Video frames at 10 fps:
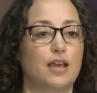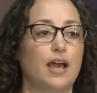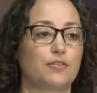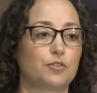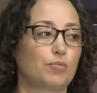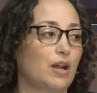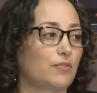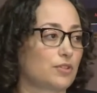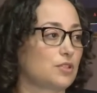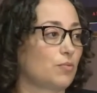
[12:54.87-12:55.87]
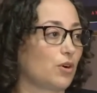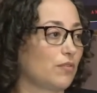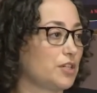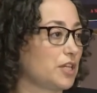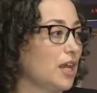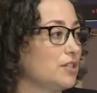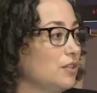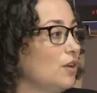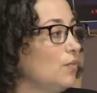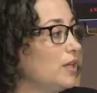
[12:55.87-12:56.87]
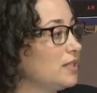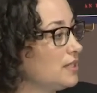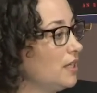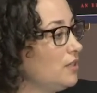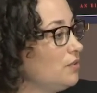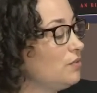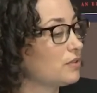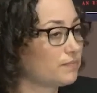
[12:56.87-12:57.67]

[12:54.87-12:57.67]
after Brown versus Board of Education, we continue